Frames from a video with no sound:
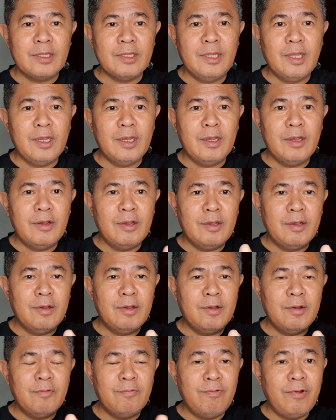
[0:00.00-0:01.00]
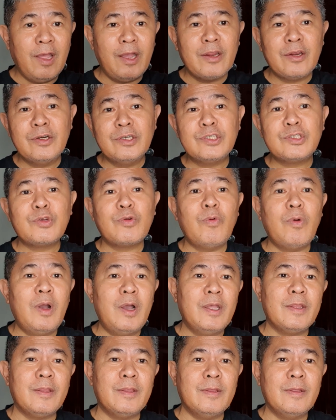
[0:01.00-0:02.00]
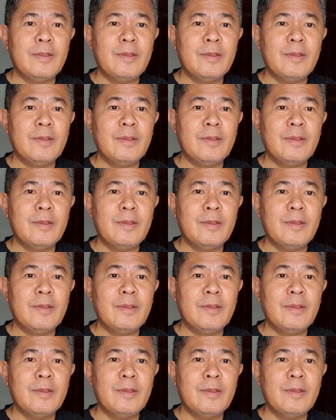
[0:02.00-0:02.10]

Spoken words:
the vlogger squad.